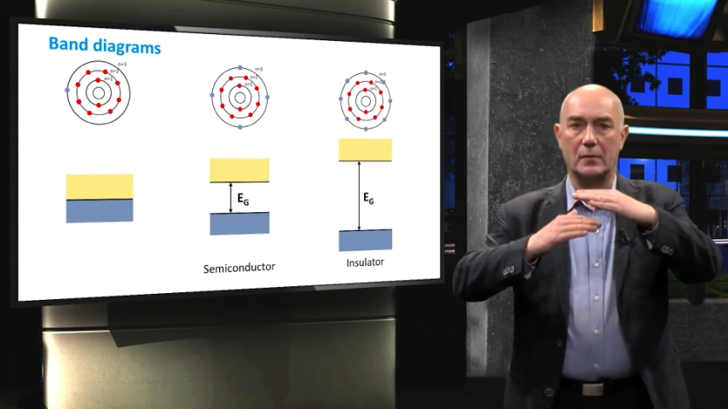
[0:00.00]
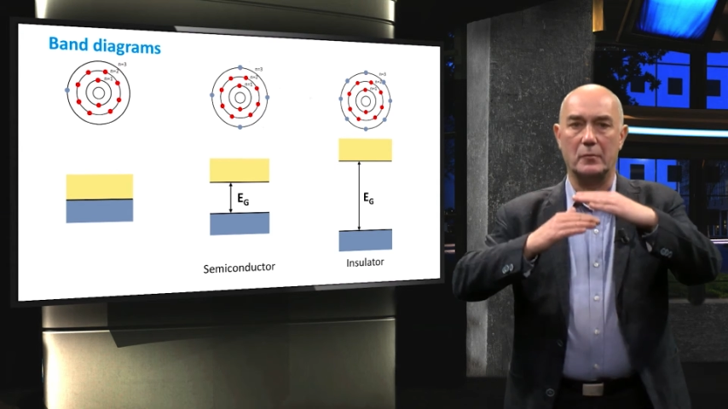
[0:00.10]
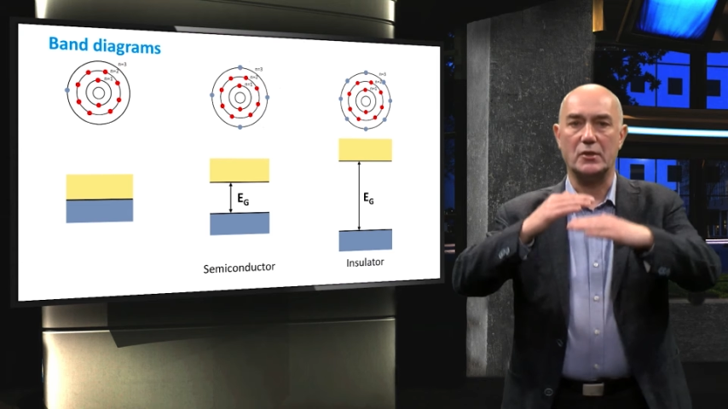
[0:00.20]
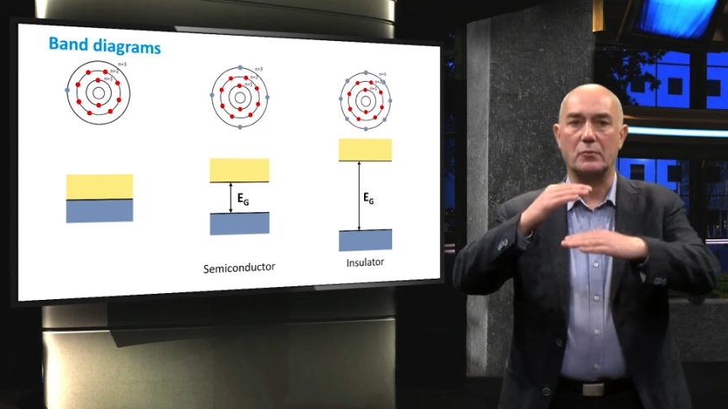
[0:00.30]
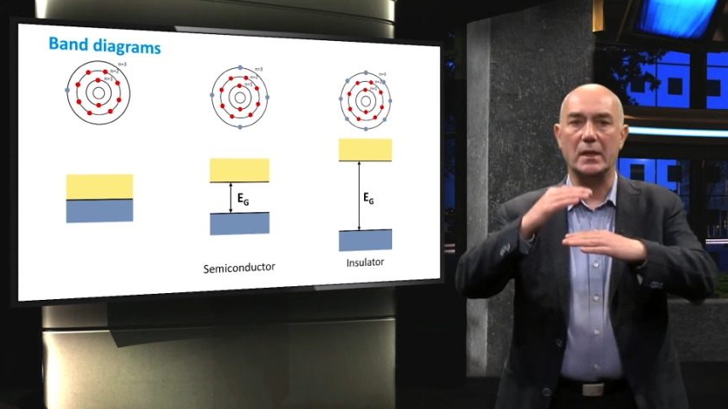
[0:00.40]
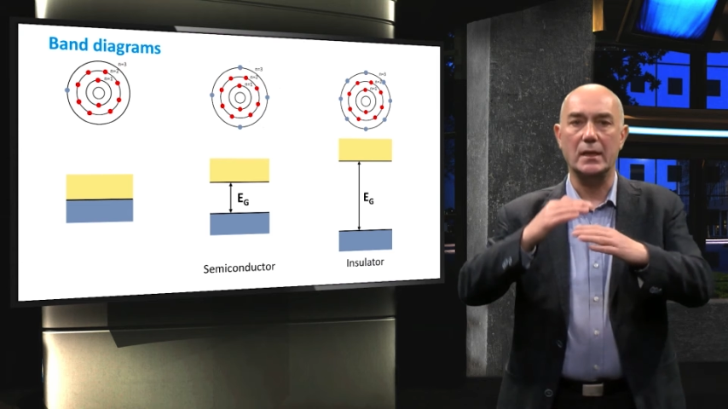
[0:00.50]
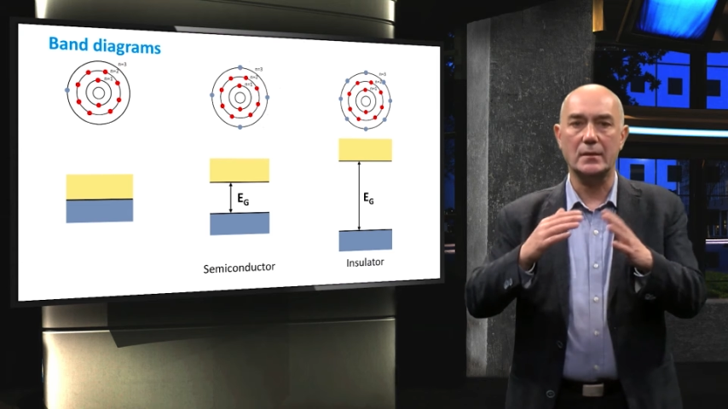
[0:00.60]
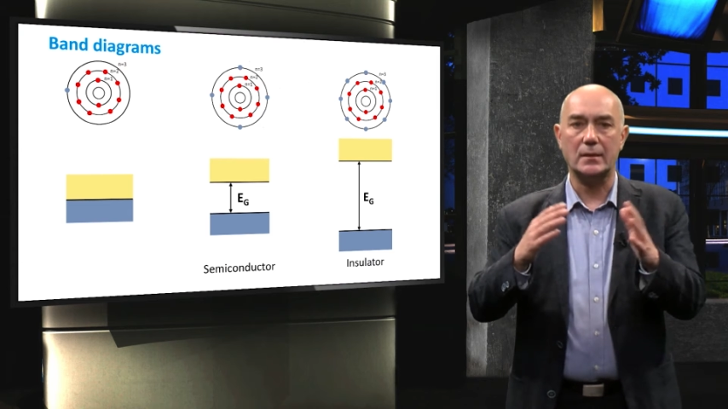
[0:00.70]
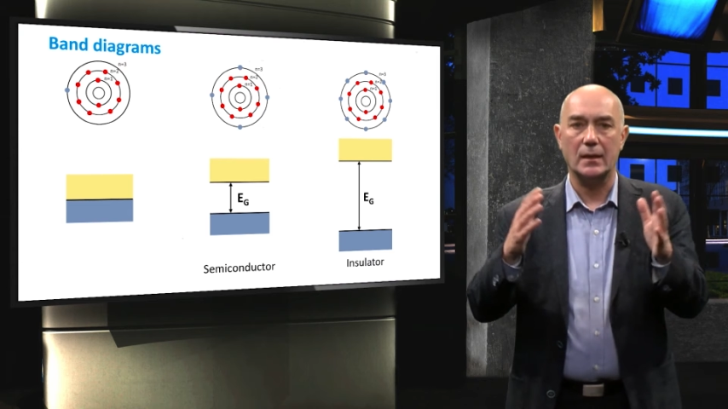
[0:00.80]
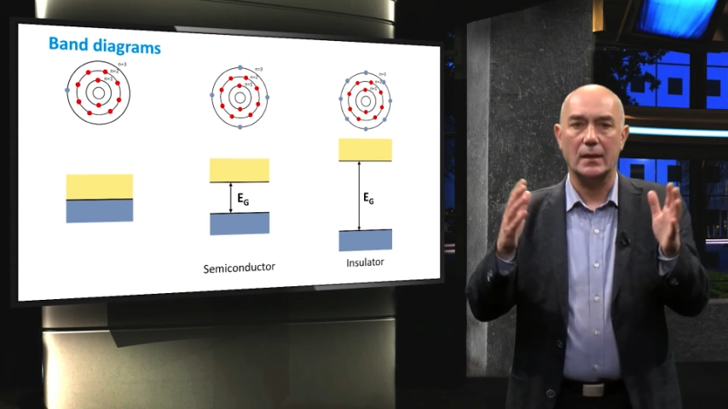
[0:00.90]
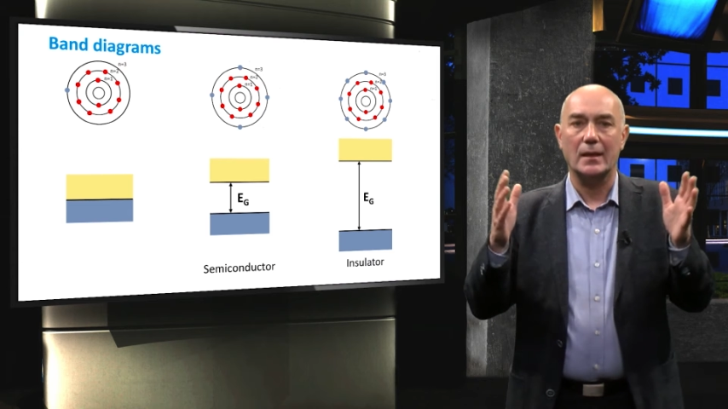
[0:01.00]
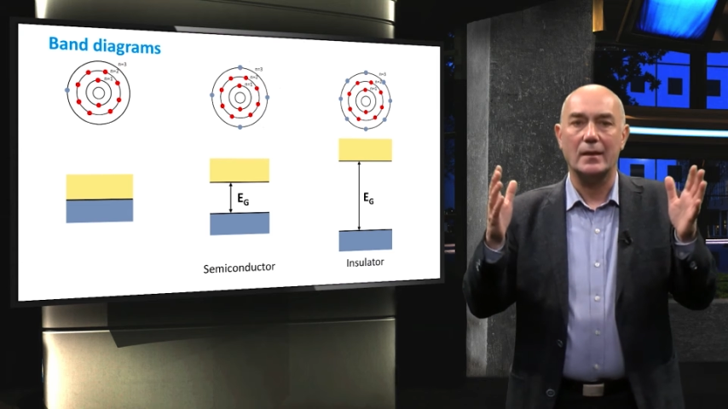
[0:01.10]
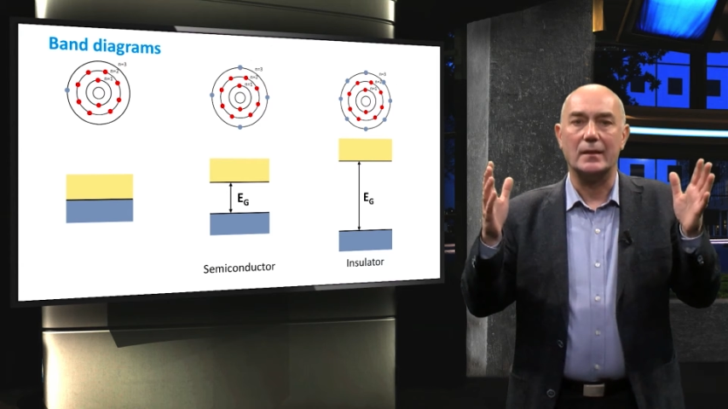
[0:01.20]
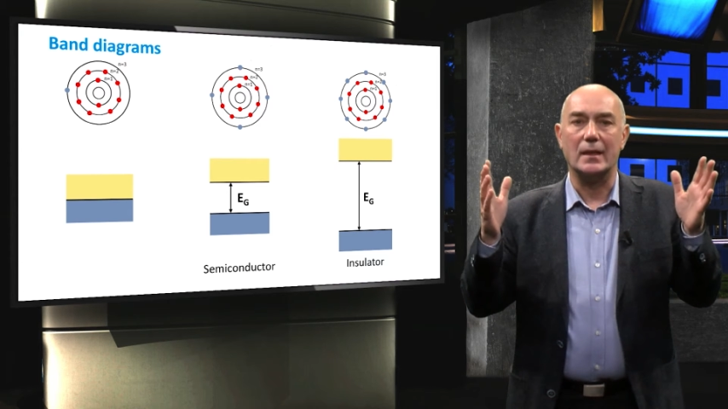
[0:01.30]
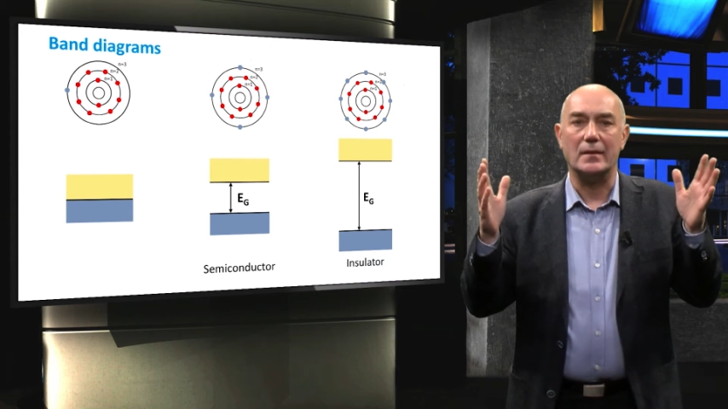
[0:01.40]
which means
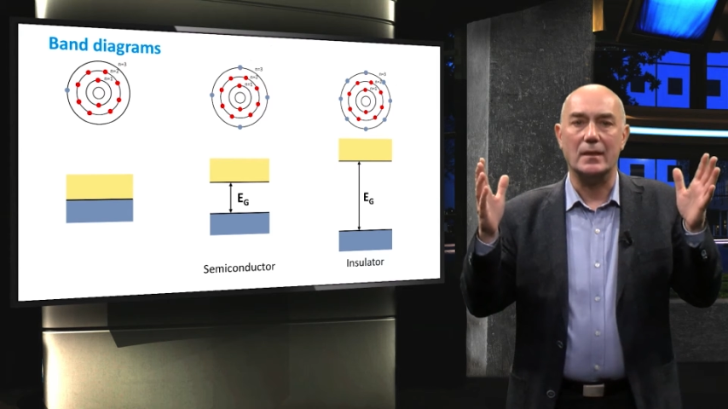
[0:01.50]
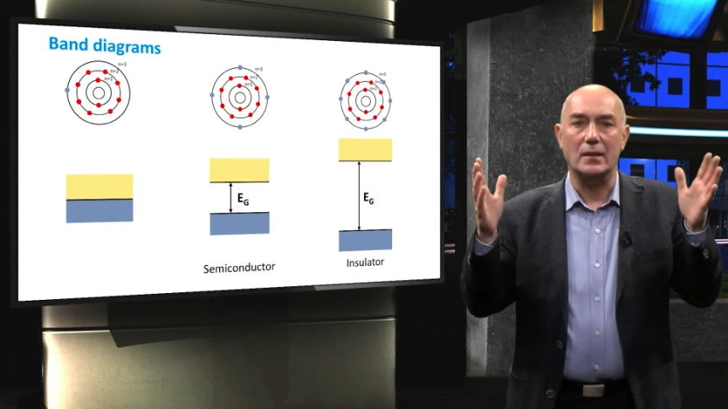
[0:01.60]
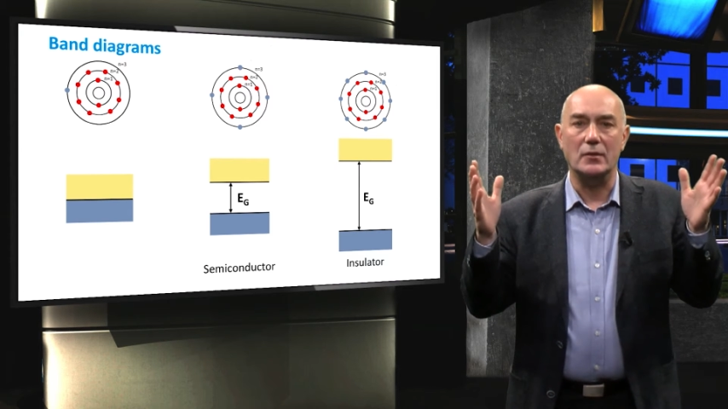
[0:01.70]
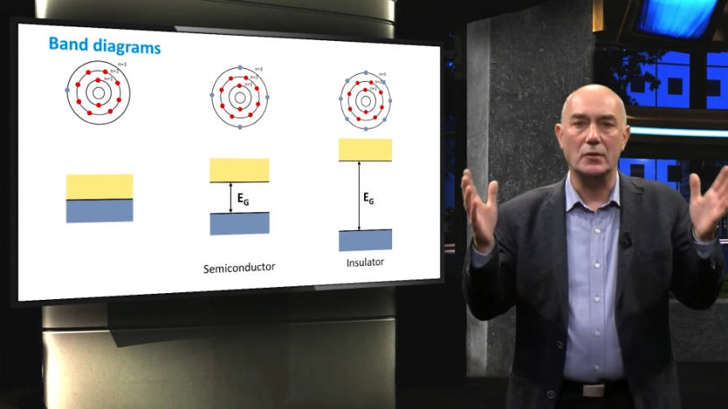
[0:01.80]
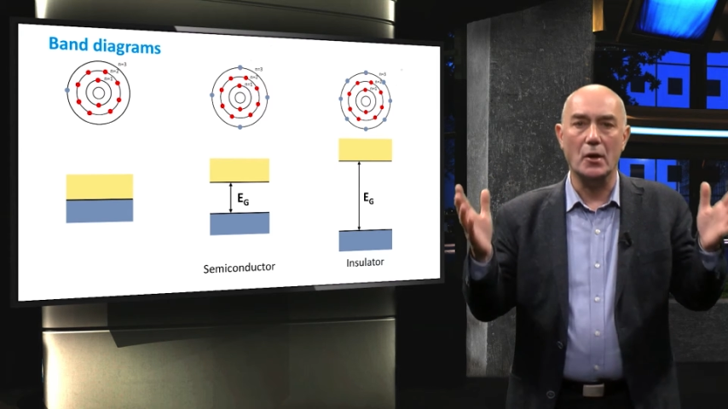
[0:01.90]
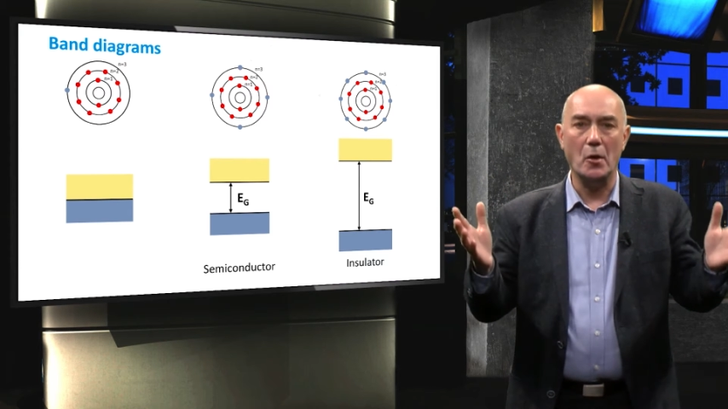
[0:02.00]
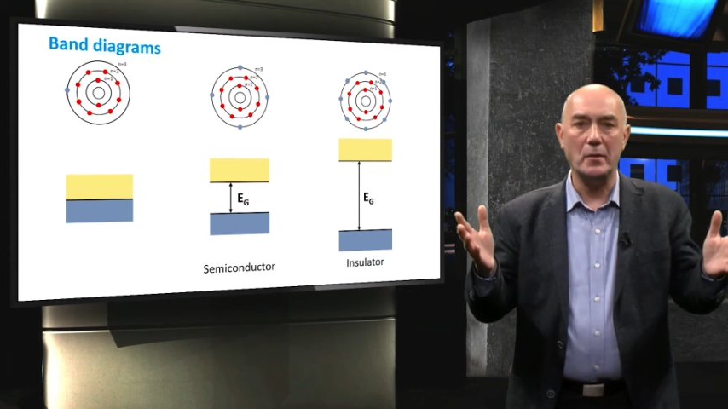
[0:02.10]
that no